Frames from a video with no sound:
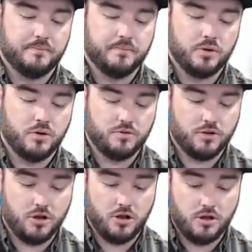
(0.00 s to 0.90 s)
But
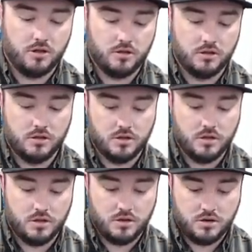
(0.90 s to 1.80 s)
overall,
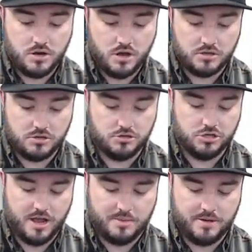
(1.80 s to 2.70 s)
not too
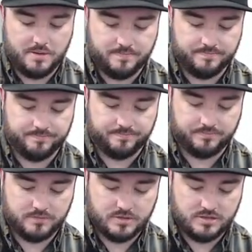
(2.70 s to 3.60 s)
shabby.
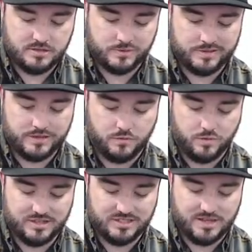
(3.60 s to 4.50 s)
This one's out of
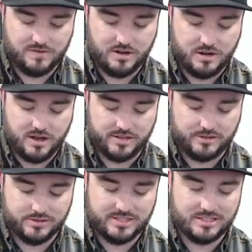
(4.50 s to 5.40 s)
179, so
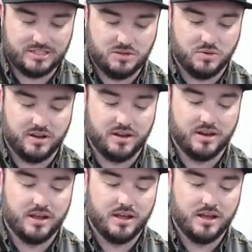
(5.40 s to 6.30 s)
61
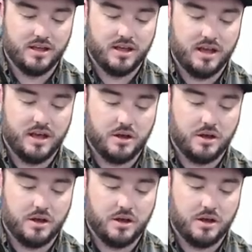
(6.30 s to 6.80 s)
out of